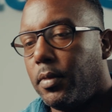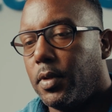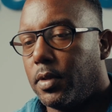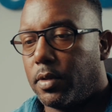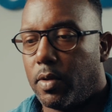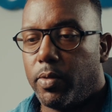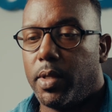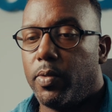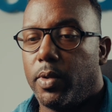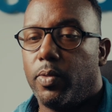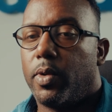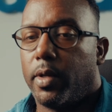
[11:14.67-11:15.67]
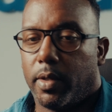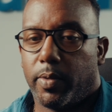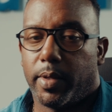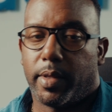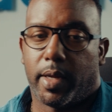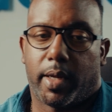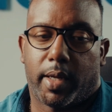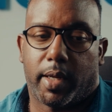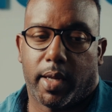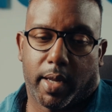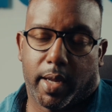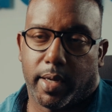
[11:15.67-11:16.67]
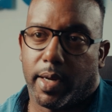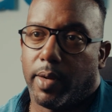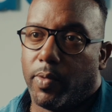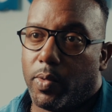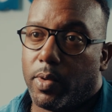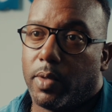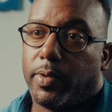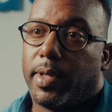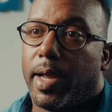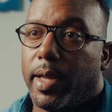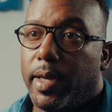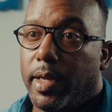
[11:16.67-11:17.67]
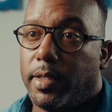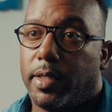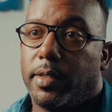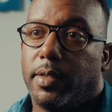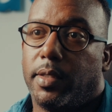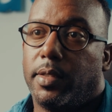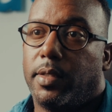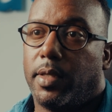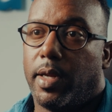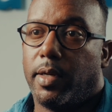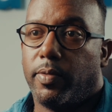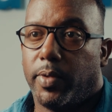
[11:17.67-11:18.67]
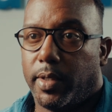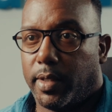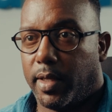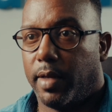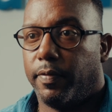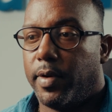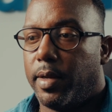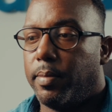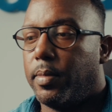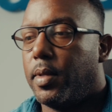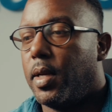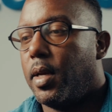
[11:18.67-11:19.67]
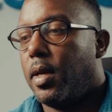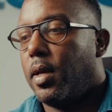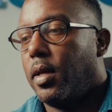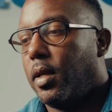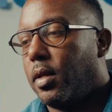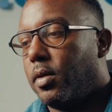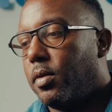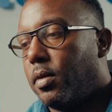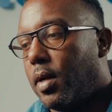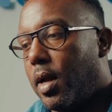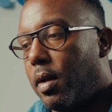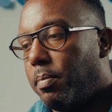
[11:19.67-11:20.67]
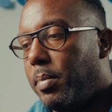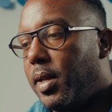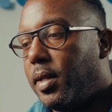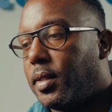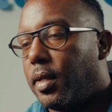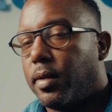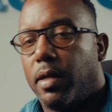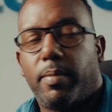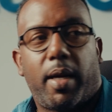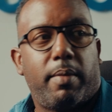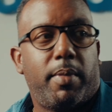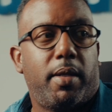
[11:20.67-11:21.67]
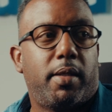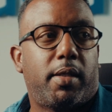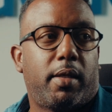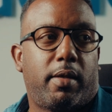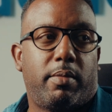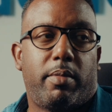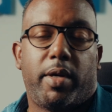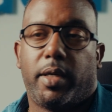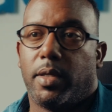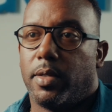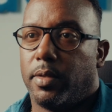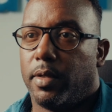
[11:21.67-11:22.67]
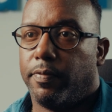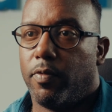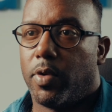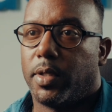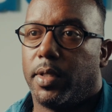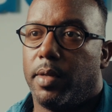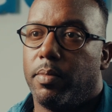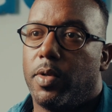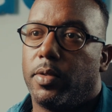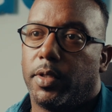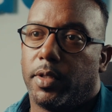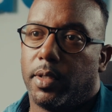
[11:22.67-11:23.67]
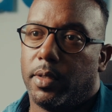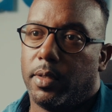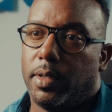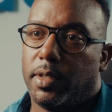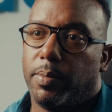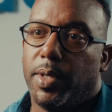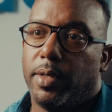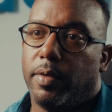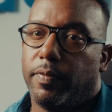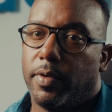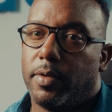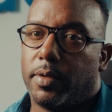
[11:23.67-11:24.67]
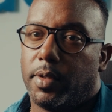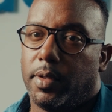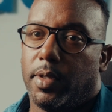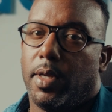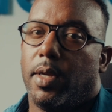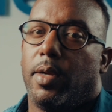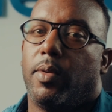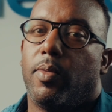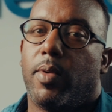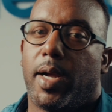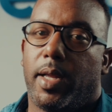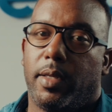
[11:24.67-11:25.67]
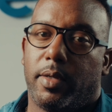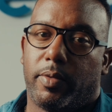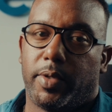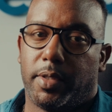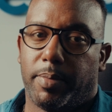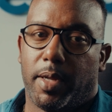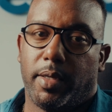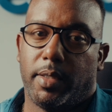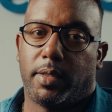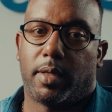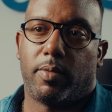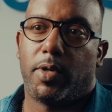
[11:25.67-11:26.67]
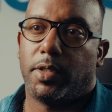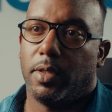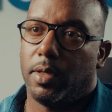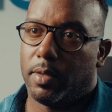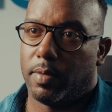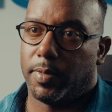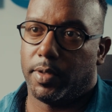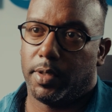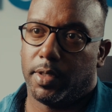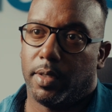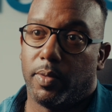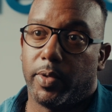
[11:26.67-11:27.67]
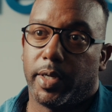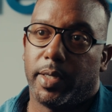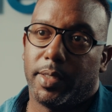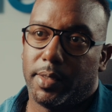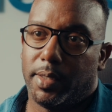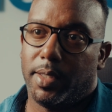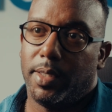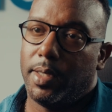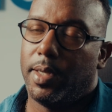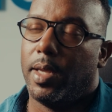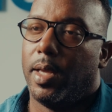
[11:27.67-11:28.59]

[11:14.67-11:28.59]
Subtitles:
So we would work with the ad agencies, and we give them, a millisecond by millisecond breakdown of what emotion is being evoked while the respondents are watching the commercial, where they're seeing,